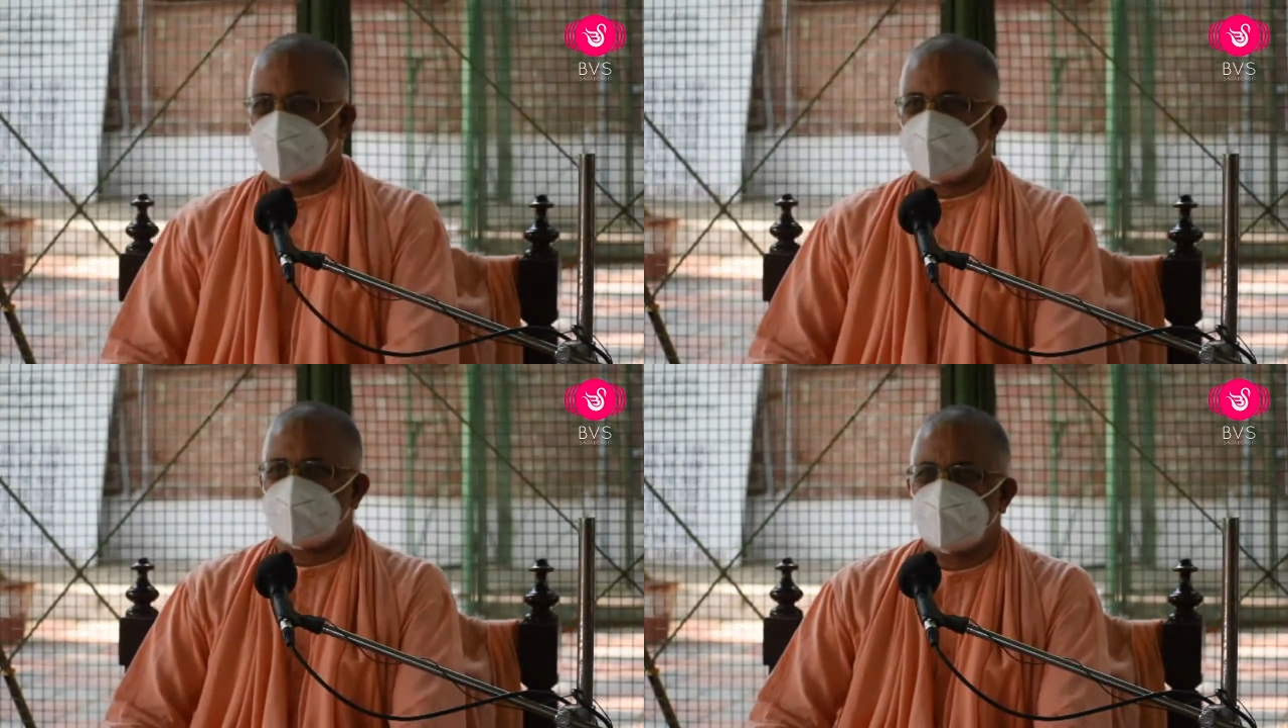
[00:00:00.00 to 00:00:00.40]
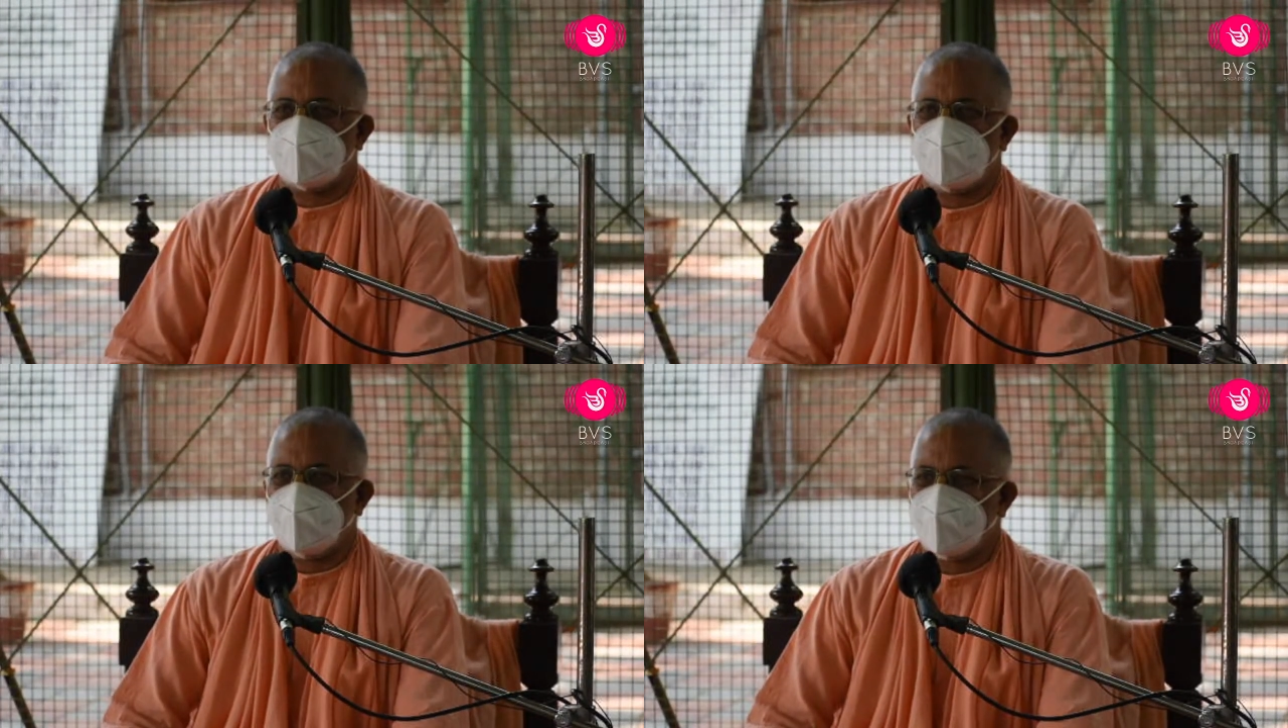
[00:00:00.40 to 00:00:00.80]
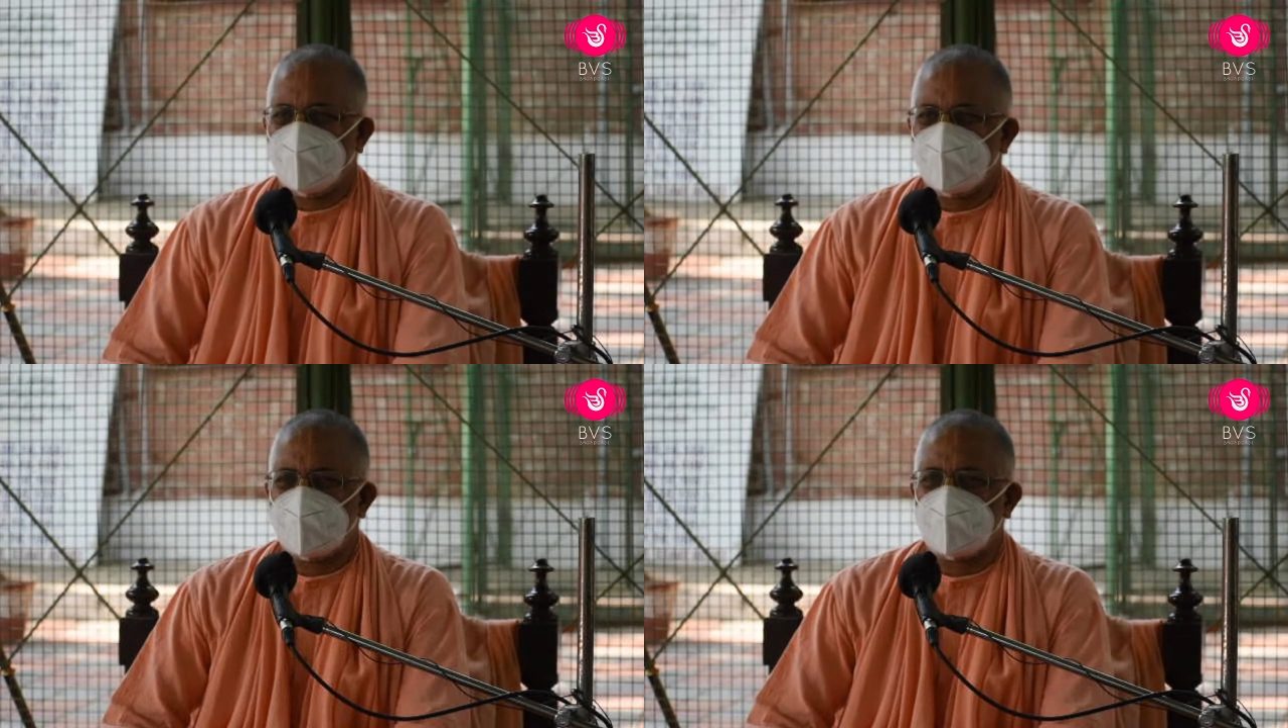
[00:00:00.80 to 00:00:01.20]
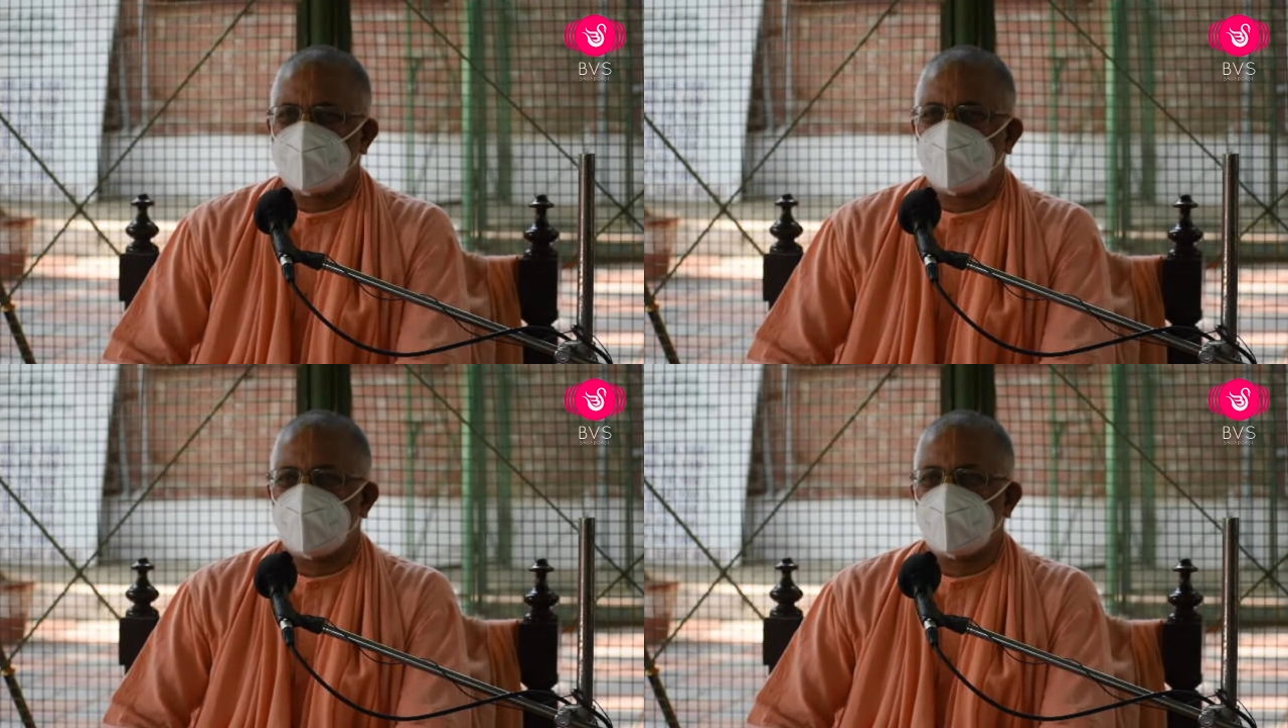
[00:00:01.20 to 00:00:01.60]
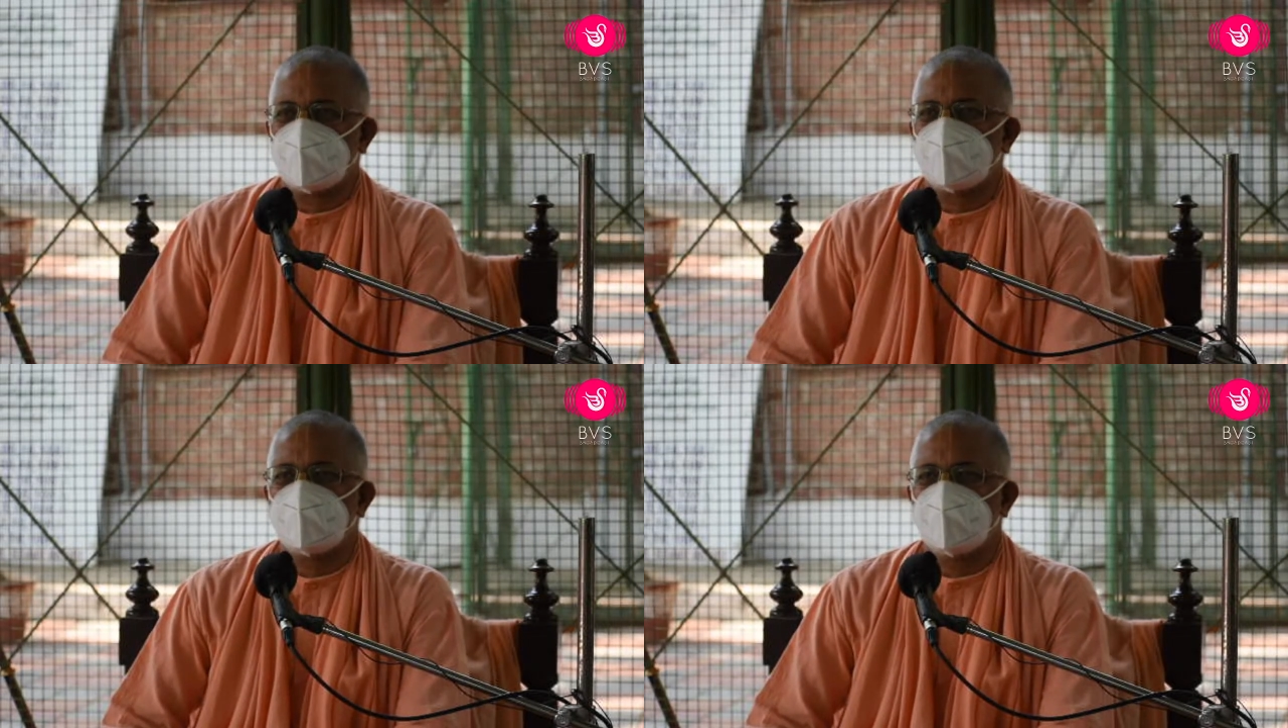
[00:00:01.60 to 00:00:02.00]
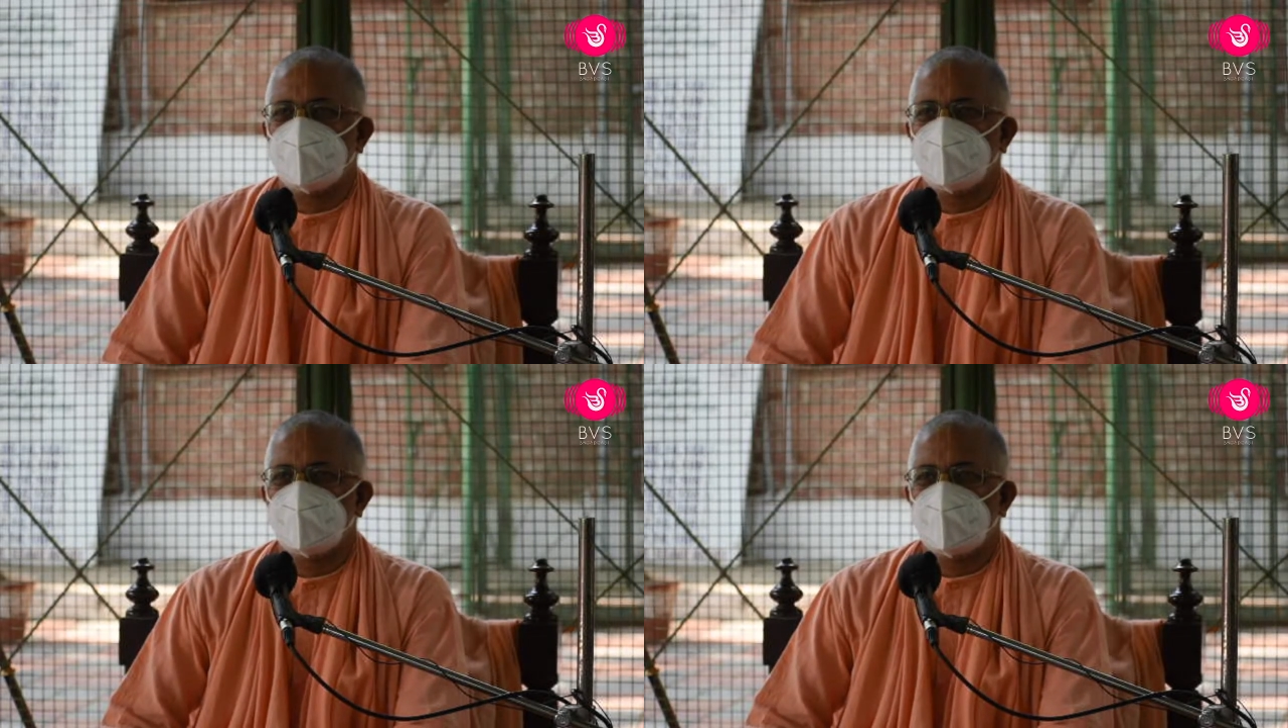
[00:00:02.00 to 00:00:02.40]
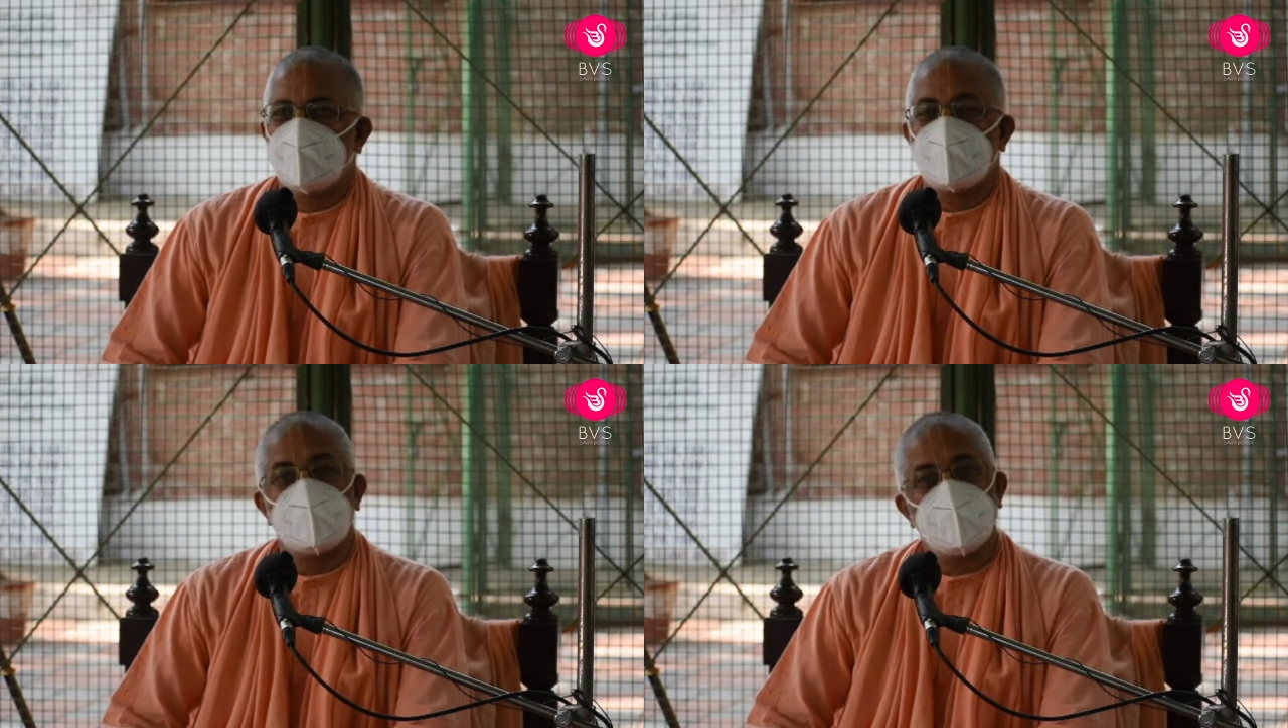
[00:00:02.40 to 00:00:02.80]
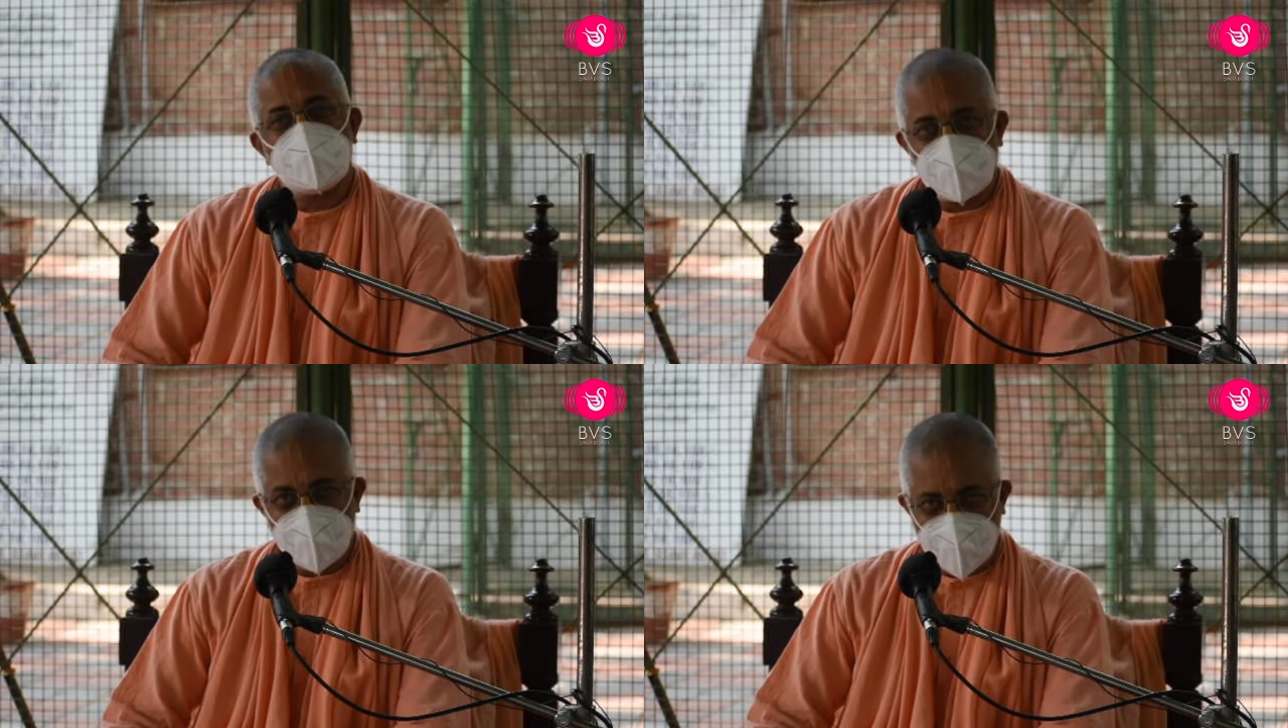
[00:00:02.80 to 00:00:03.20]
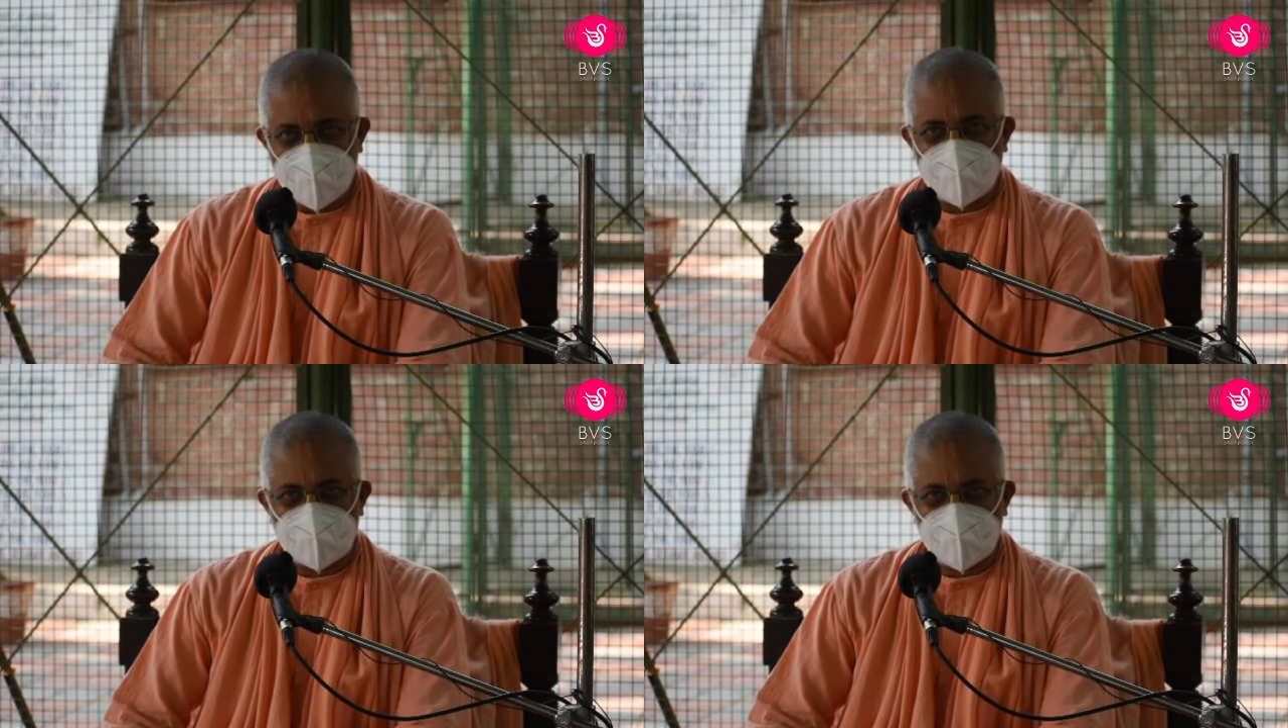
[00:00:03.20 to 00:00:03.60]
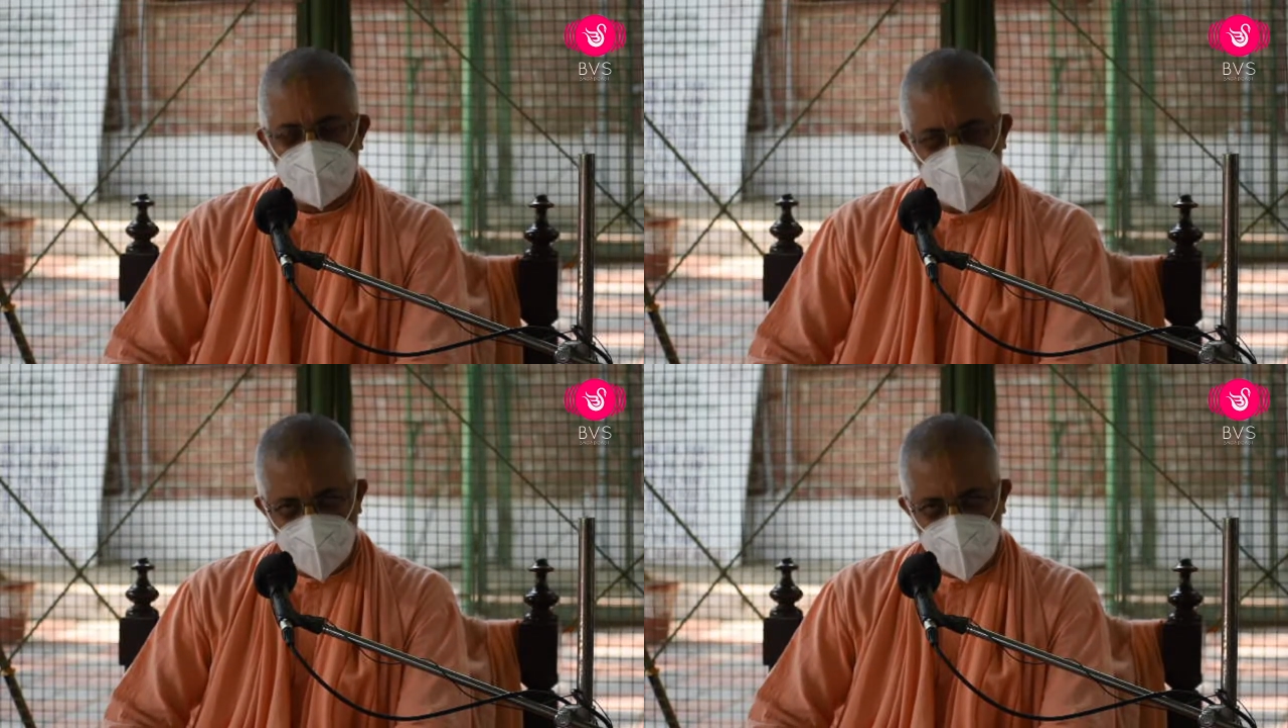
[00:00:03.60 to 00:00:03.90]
things to me. I'm not even thinking about it. He was correct actually. He was the